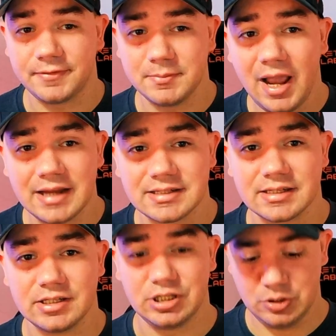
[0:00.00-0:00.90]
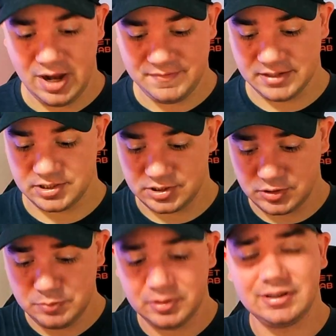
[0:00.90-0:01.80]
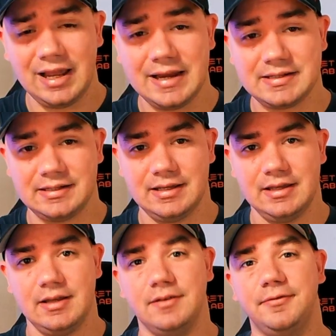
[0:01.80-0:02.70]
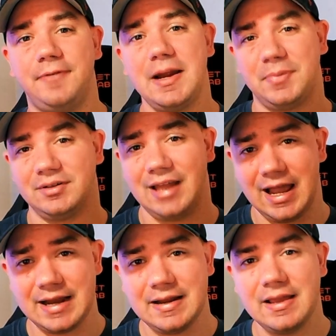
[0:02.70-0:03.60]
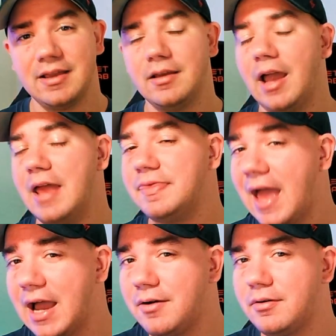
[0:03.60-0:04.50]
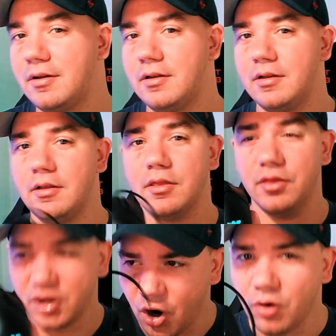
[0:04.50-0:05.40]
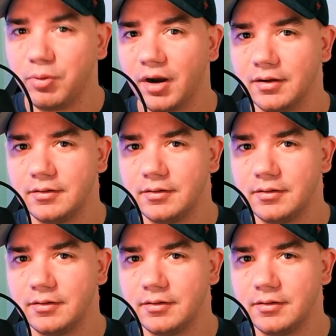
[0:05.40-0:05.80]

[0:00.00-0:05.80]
mice, you have that super light Viper line, and now the Cobra.